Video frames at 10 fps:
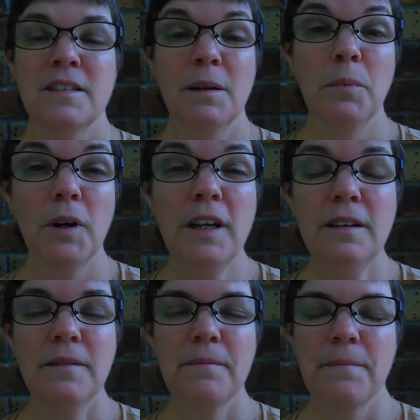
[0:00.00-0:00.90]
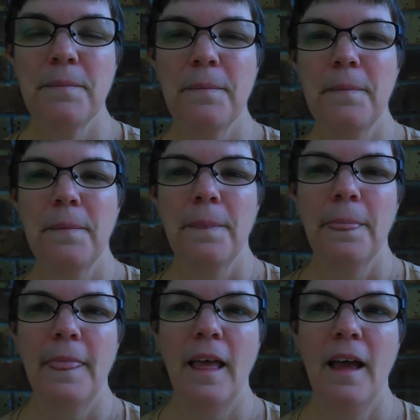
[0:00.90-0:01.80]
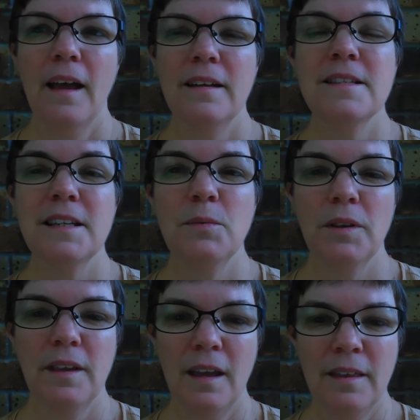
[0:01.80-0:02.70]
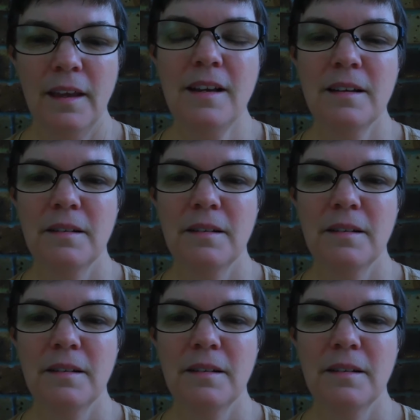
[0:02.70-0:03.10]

somebody and see what they think.